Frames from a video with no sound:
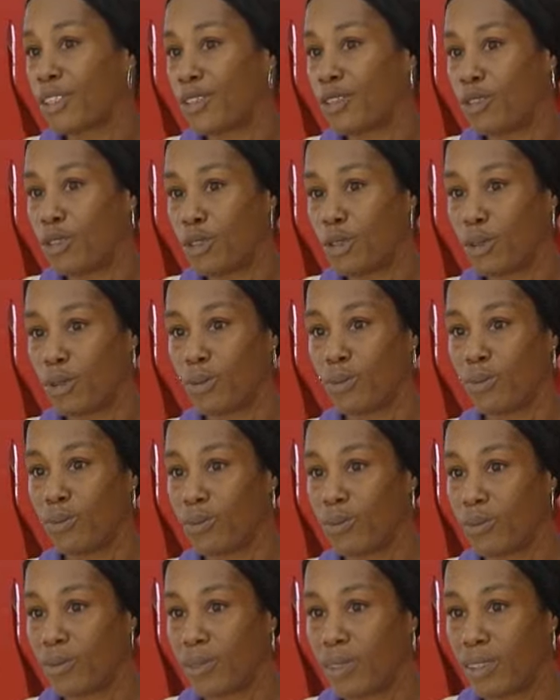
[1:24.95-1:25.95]
to do
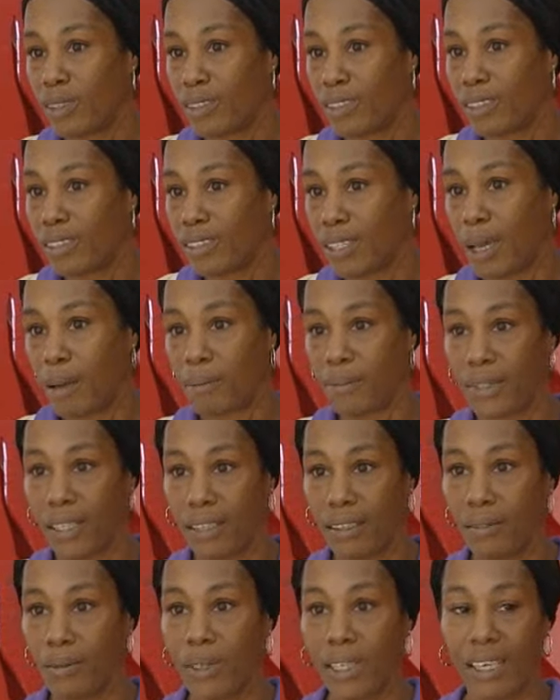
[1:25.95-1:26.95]

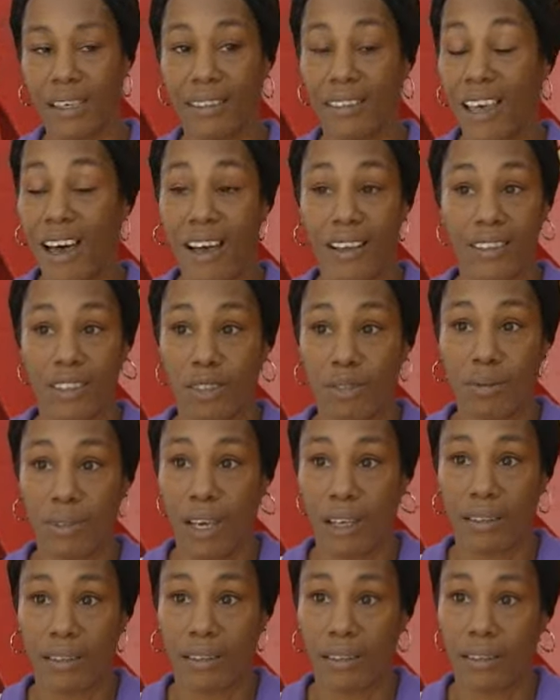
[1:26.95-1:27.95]
something. We cannot do
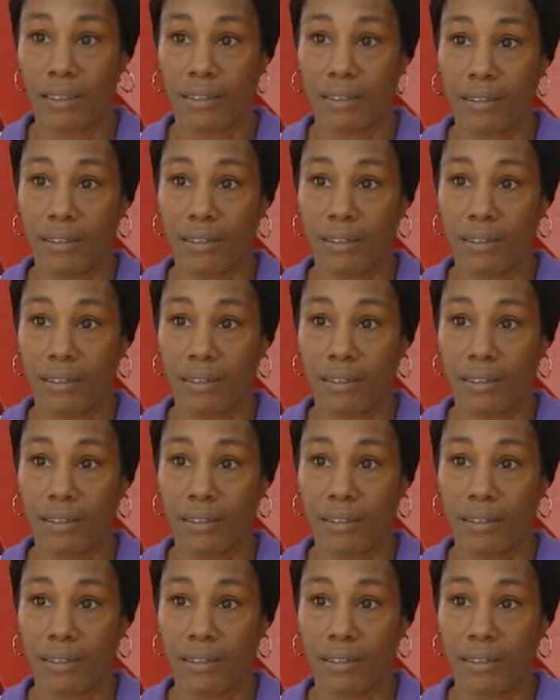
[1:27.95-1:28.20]
nothing.